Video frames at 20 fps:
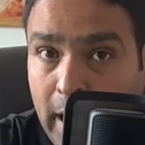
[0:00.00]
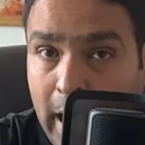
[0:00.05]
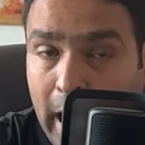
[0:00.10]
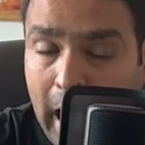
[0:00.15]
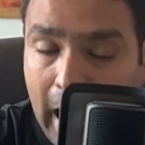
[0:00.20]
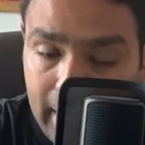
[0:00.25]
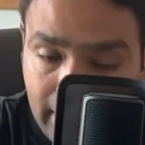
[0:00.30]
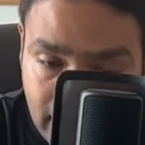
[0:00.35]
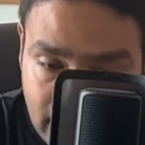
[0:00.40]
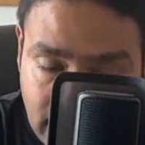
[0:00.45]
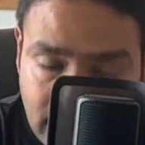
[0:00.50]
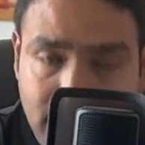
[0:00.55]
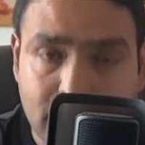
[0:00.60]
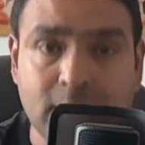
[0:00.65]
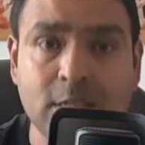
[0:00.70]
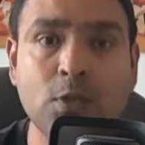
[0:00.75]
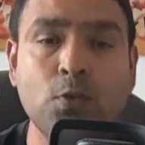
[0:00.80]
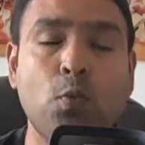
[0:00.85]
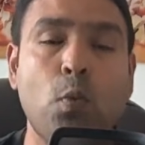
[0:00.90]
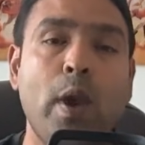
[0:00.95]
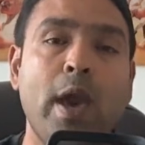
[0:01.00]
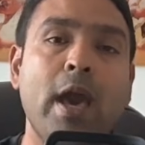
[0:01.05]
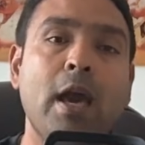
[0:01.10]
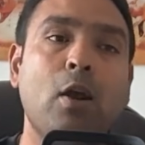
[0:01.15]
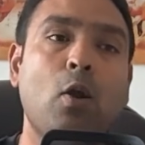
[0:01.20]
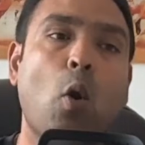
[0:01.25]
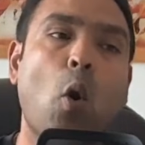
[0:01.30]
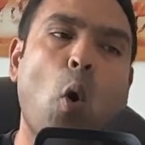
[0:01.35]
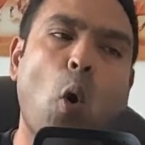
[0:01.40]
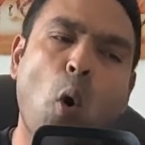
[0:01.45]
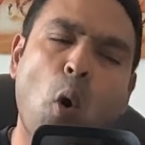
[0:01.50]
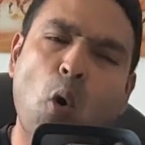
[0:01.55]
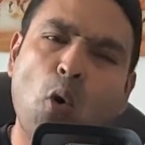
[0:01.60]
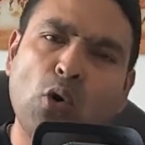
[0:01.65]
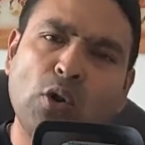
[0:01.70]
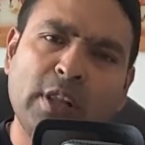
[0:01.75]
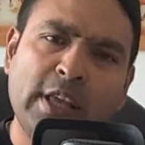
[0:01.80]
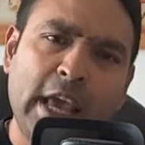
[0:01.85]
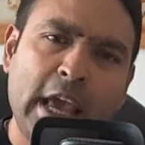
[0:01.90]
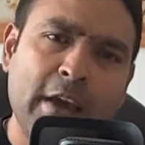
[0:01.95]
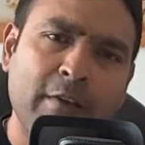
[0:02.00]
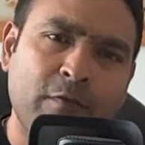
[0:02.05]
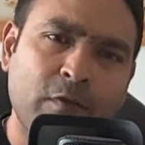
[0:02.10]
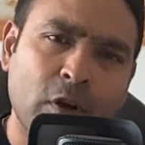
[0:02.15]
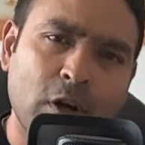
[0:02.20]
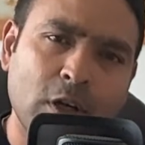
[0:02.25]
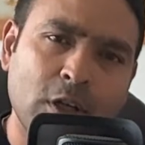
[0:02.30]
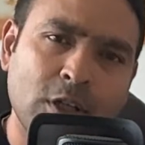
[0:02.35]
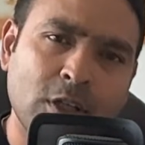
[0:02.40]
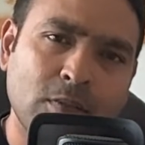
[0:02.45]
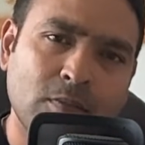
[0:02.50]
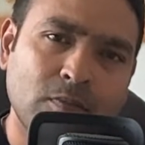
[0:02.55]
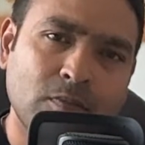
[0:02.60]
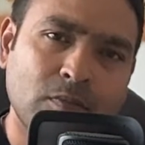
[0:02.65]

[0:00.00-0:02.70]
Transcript: And this is where all the efforts,